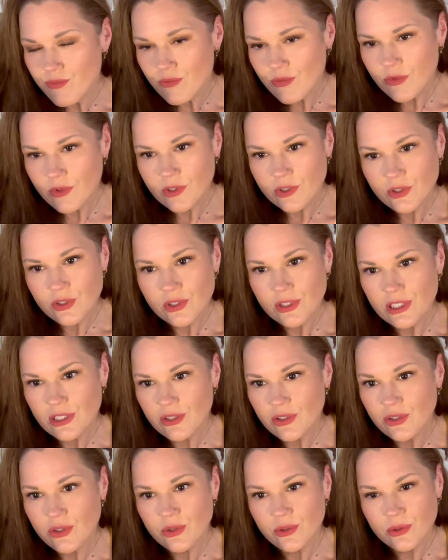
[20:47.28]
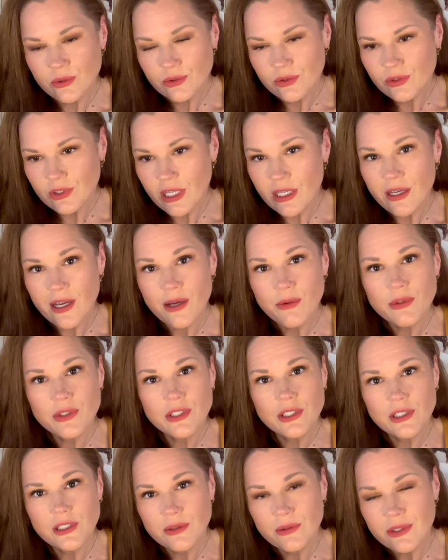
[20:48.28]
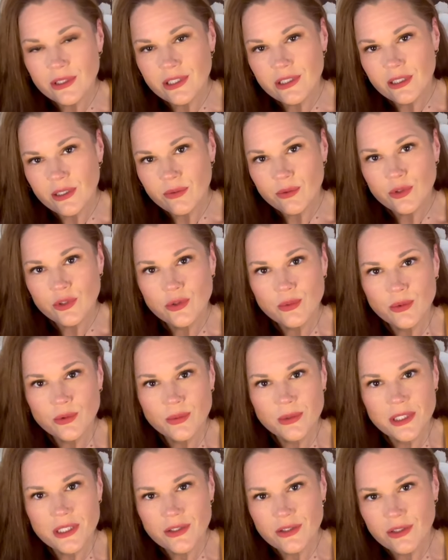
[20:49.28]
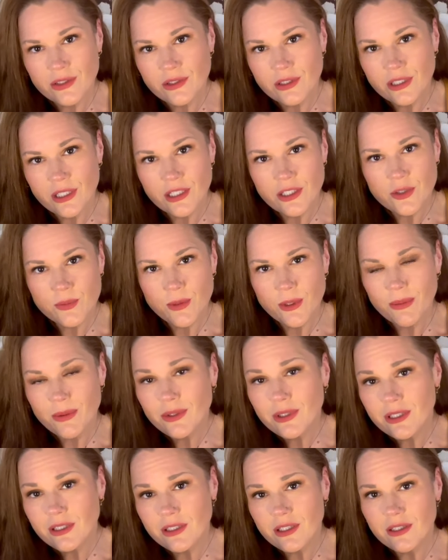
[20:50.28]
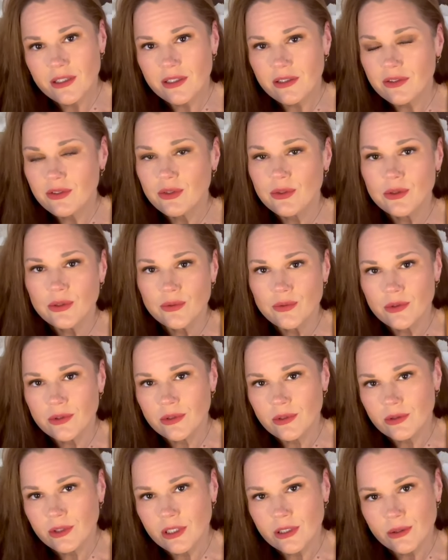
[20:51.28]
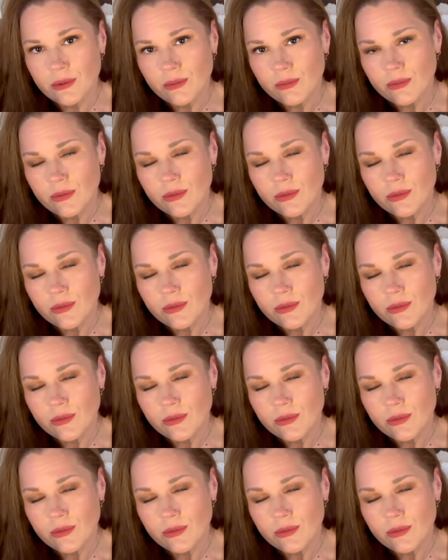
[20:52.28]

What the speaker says: This truth, I would tell you it was inevitable, but that's not the case. People can deny the truth for a long time.